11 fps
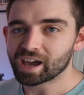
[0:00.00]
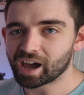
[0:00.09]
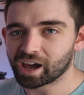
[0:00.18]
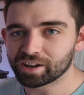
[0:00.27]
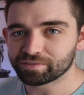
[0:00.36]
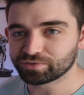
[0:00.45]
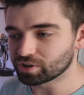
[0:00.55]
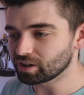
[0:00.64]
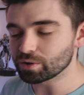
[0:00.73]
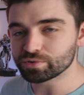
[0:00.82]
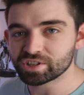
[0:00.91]
And I've done
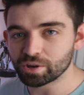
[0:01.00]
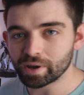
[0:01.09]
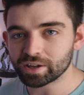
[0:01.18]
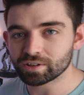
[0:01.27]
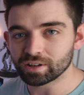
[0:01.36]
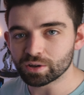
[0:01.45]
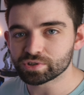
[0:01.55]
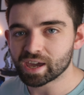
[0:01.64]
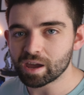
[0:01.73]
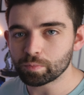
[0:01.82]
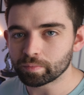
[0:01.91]
loads to it, done loads
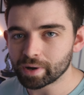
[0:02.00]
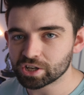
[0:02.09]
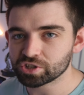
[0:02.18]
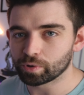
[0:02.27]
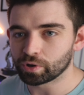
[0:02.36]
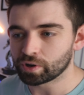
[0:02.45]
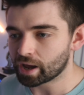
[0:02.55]
of cable management,